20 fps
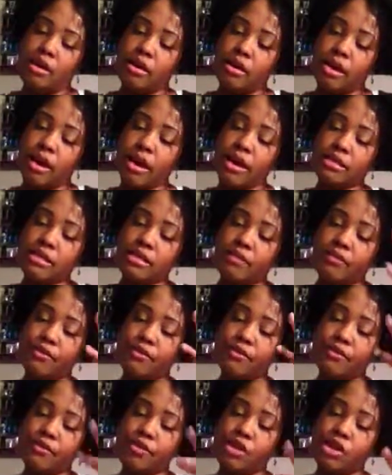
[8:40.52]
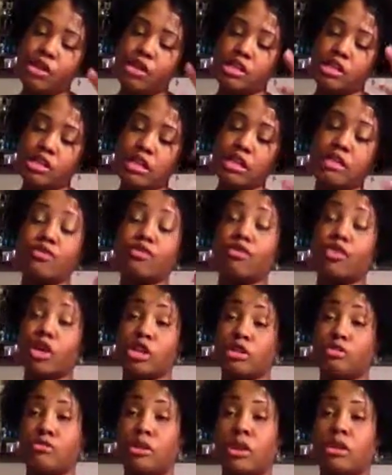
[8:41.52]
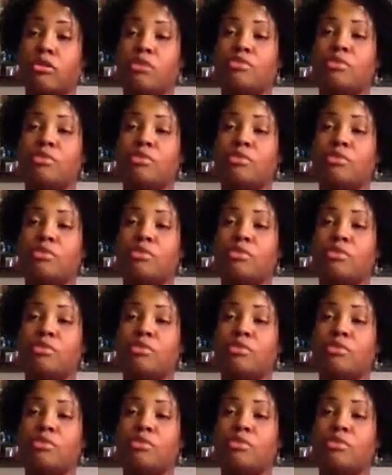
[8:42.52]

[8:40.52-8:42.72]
has it says fresh mango,